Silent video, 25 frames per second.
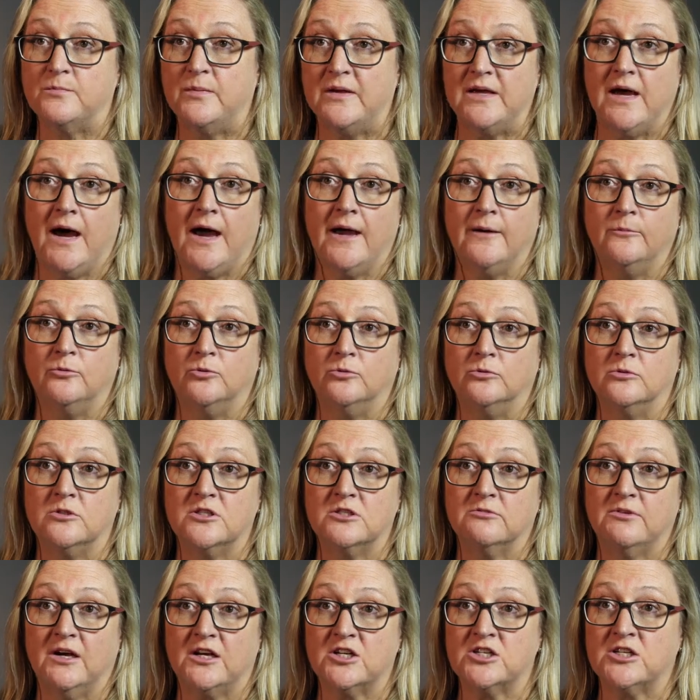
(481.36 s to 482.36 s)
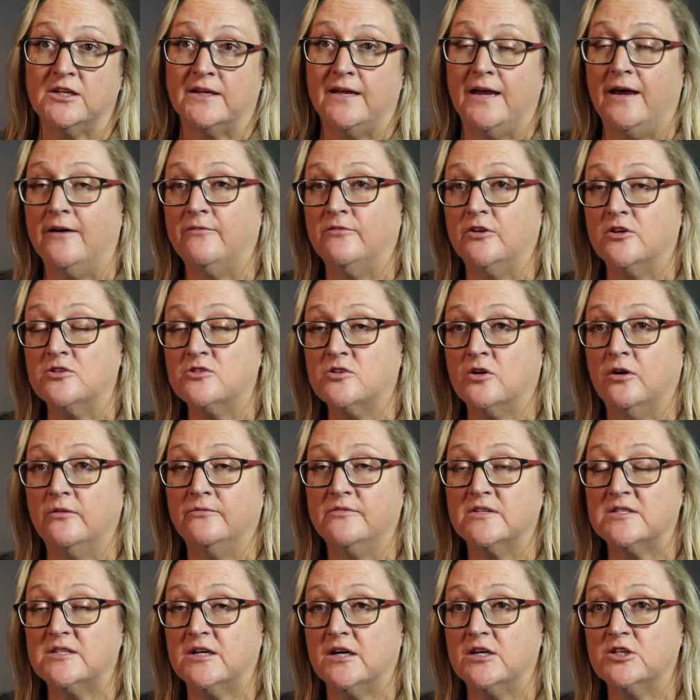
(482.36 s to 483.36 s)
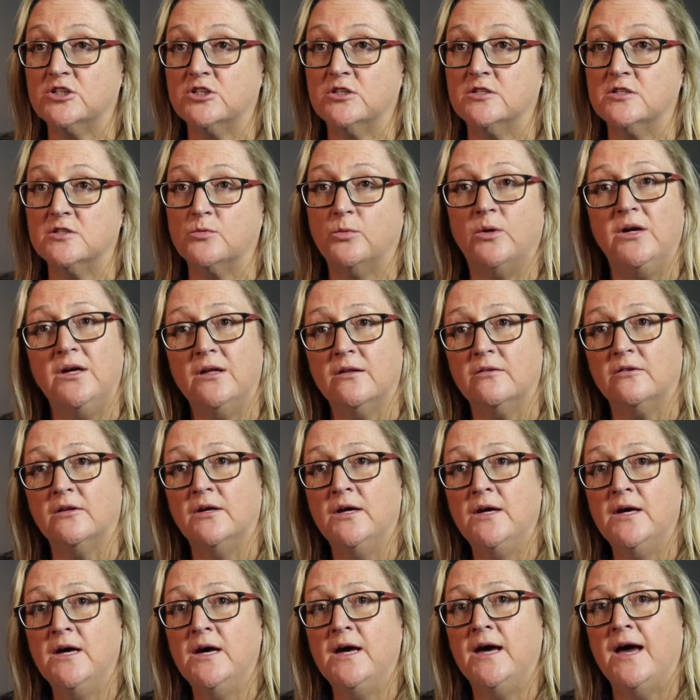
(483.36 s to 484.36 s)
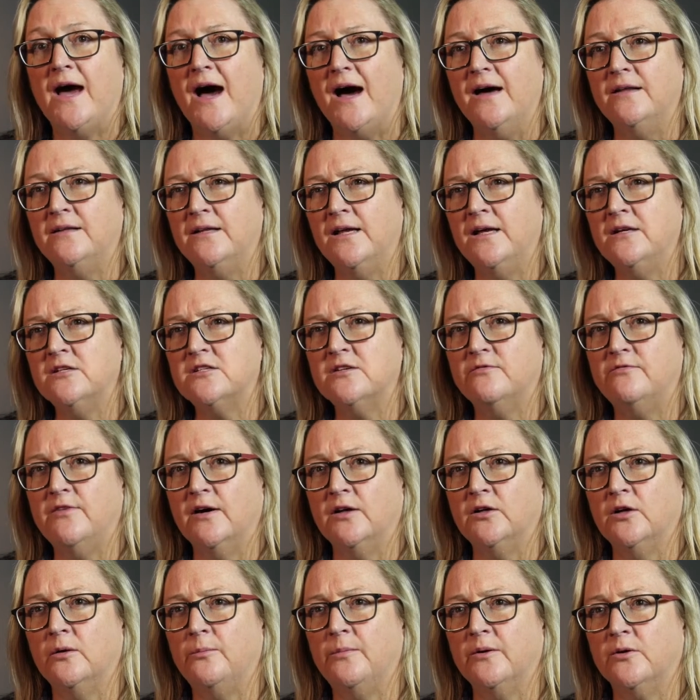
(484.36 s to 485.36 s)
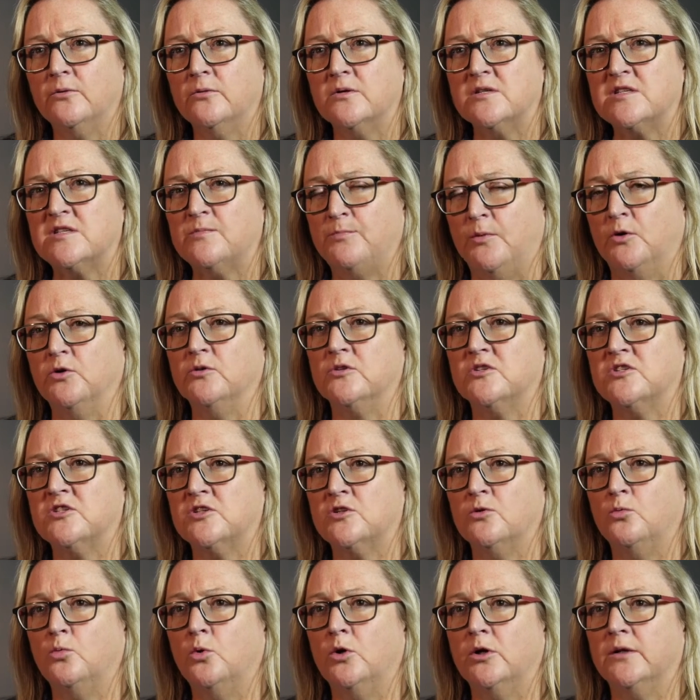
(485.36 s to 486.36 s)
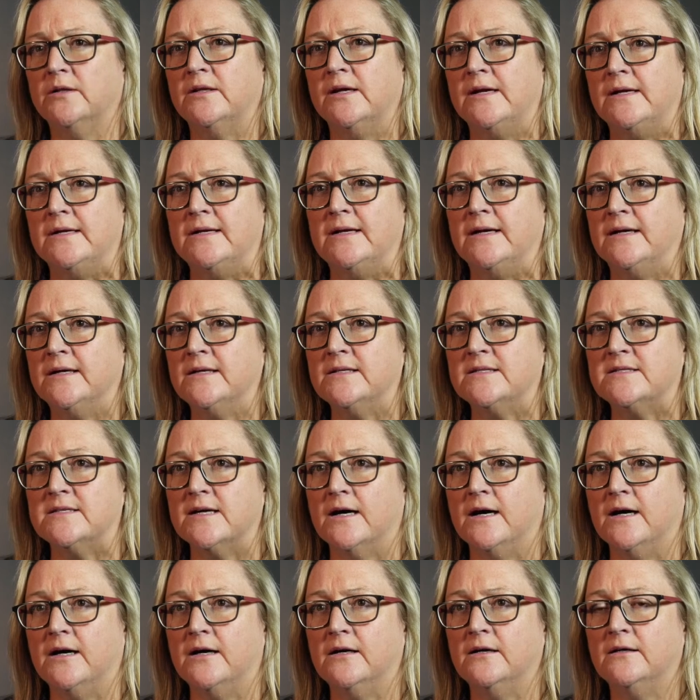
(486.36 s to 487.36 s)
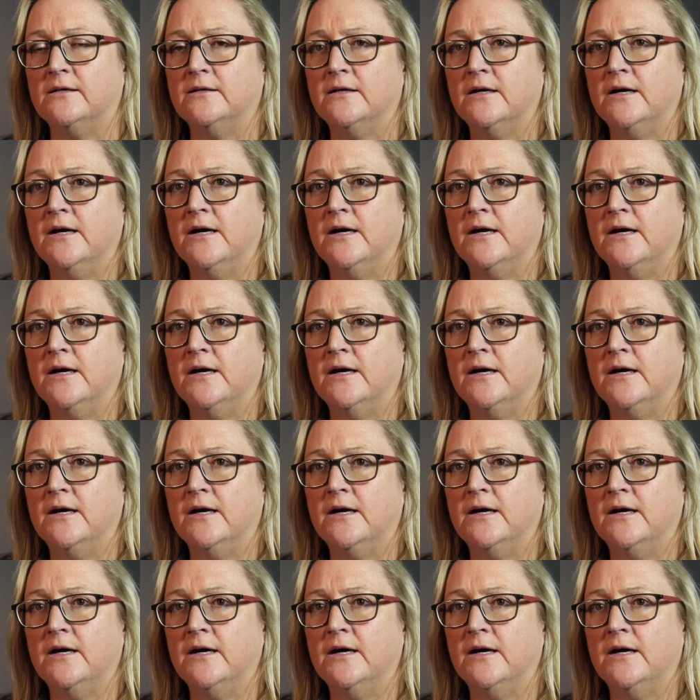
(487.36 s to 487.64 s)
be able to actually have those conversations with, and then develop a response to what their needs are.